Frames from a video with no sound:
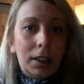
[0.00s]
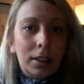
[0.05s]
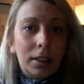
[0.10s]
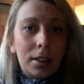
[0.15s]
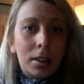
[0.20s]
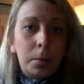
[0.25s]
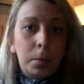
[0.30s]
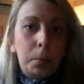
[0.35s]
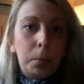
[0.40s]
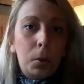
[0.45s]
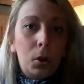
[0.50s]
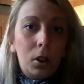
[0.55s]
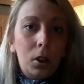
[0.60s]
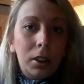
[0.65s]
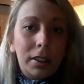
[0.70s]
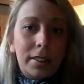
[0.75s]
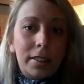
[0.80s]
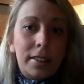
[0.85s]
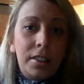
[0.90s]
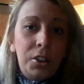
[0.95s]
the ball
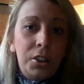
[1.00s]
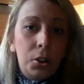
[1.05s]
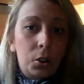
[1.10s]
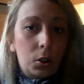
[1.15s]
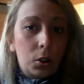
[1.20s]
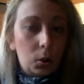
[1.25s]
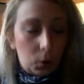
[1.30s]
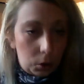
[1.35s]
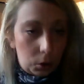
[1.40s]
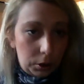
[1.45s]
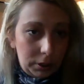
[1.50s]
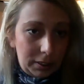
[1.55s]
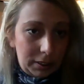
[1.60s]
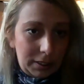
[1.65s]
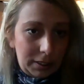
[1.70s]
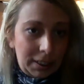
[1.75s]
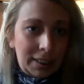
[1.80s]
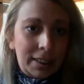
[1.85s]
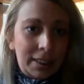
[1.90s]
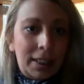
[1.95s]
is in your court,
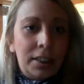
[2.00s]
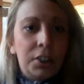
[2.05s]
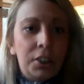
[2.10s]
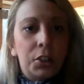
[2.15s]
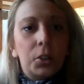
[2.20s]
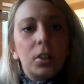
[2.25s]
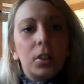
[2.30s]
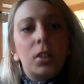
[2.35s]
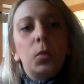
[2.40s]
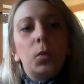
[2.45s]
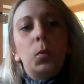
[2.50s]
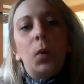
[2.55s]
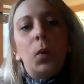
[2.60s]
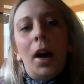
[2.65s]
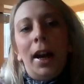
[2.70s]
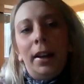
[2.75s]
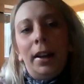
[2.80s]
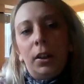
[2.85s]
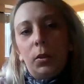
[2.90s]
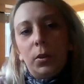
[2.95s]
and then you're the
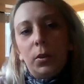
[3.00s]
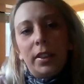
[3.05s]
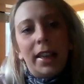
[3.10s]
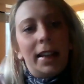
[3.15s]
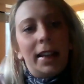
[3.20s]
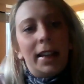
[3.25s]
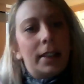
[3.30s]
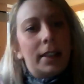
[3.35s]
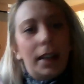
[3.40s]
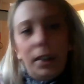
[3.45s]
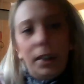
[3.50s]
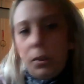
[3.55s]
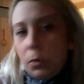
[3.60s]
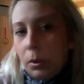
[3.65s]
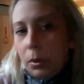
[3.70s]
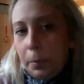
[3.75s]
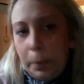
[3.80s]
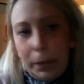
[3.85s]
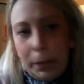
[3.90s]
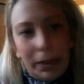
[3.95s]
one who's
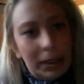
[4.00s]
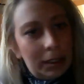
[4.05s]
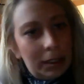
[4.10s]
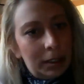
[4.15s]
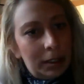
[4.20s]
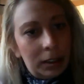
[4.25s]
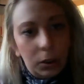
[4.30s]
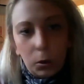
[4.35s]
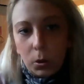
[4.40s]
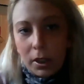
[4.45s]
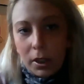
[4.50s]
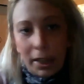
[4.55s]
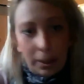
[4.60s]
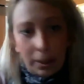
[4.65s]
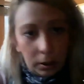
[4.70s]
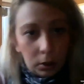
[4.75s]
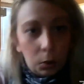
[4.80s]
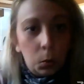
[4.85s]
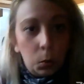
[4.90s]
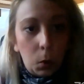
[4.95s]
anti-European, who's I
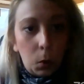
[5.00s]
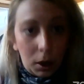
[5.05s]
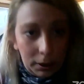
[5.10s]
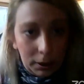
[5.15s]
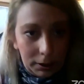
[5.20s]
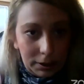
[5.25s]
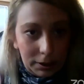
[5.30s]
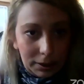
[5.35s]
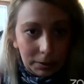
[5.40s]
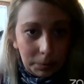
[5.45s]
don't know what.